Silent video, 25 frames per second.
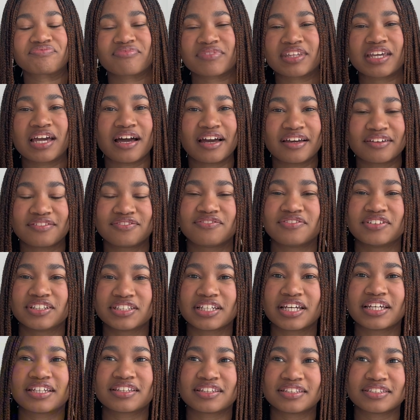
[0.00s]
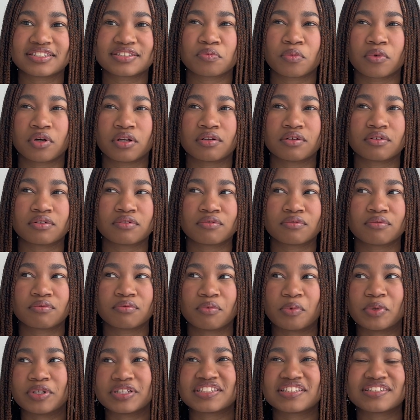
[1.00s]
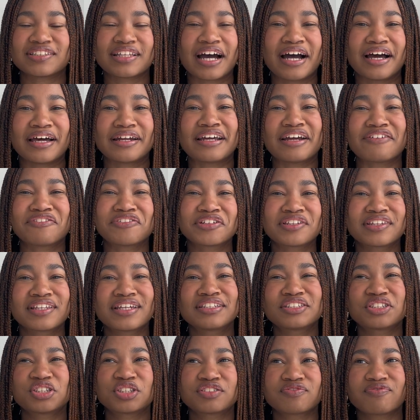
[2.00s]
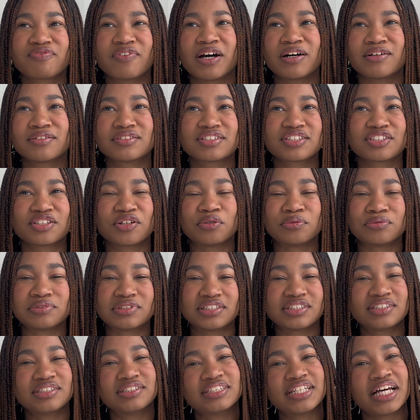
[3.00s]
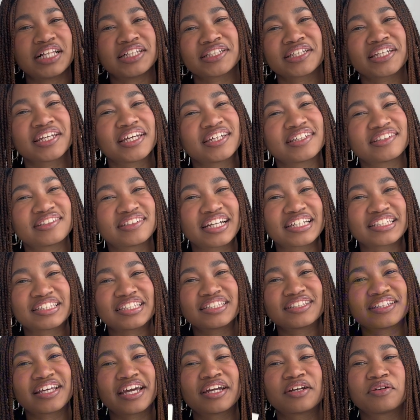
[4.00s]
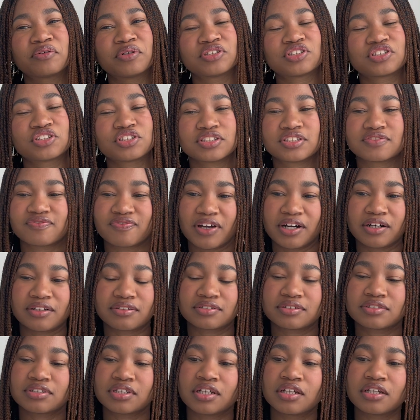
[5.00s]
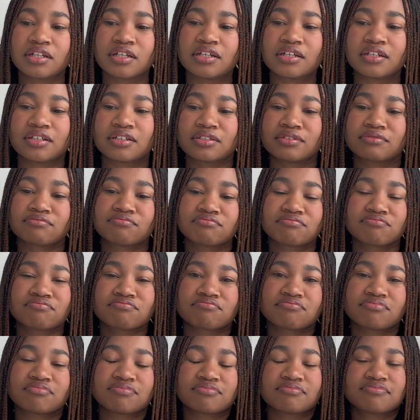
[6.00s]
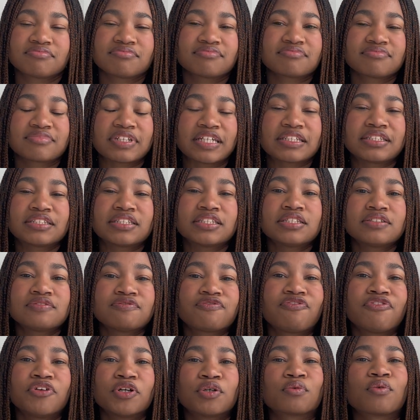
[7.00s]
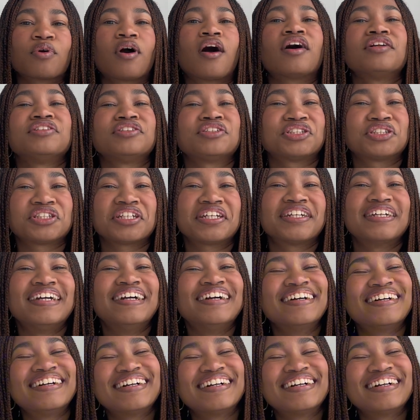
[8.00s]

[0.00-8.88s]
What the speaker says: I feel like this one wasn't that. Everything just felt so delicate. Like, the language just felt, it didn't feel raunchy.